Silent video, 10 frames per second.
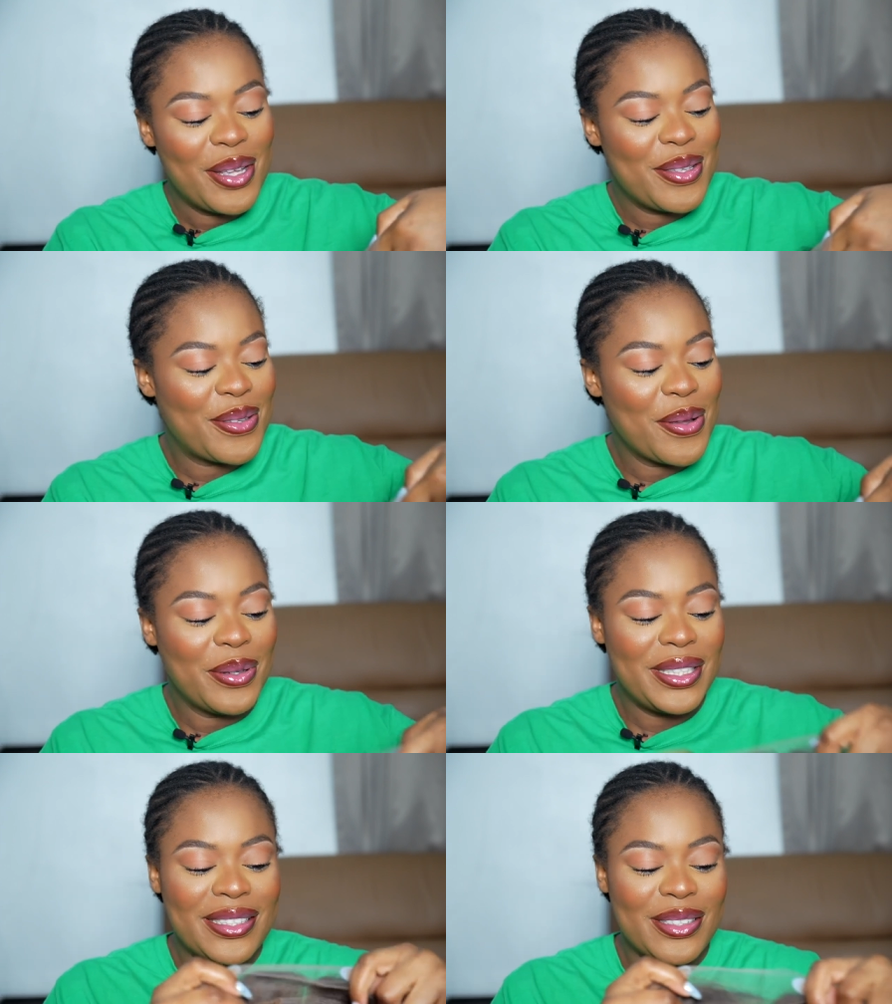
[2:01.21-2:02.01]

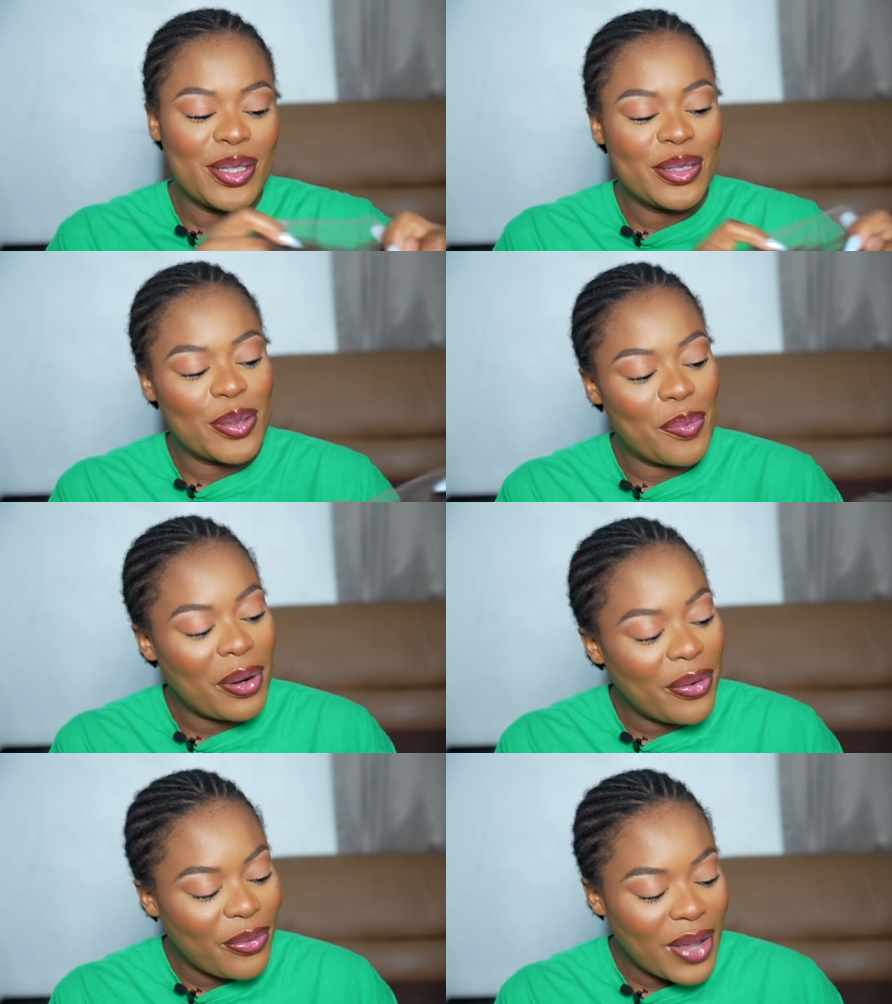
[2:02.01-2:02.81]
So this is just so
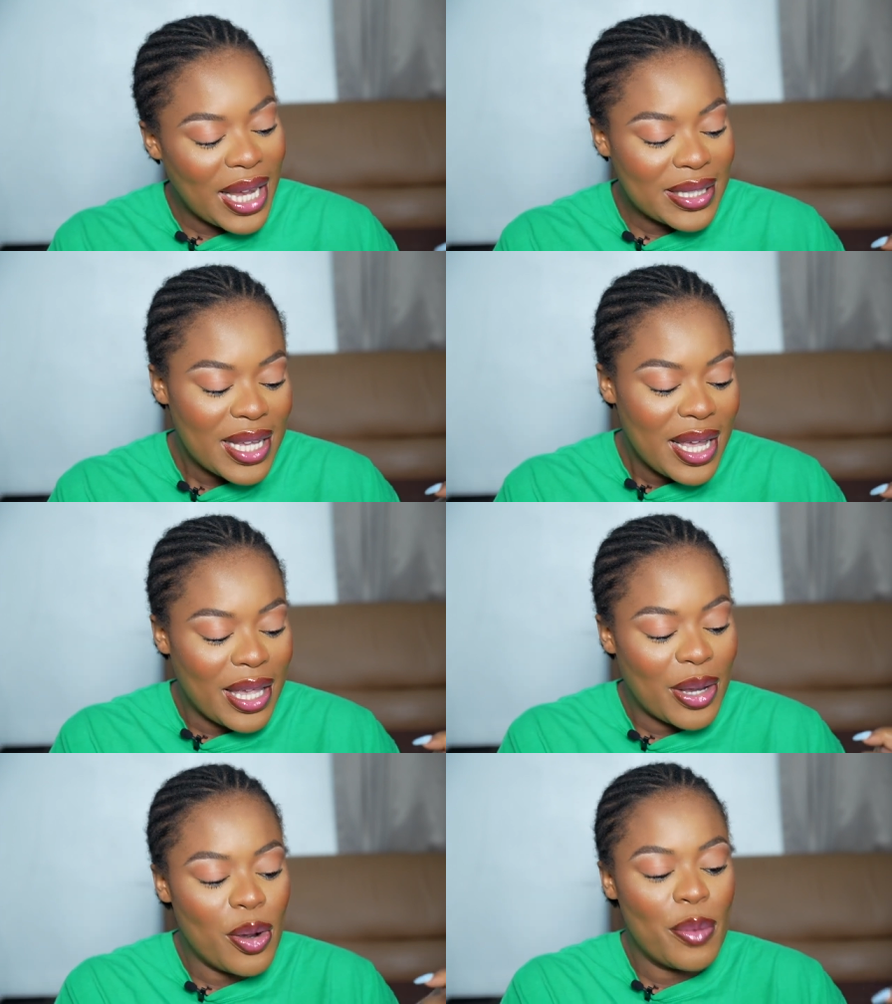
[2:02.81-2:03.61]
perfect.
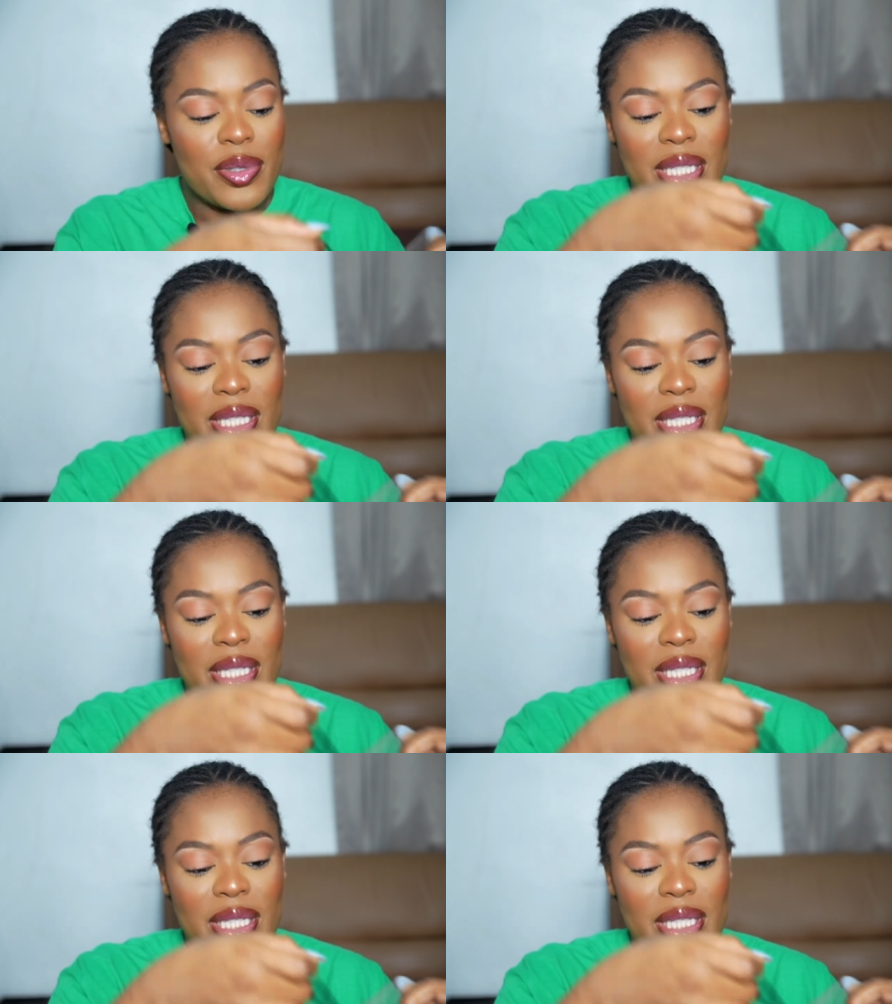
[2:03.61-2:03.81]
It comes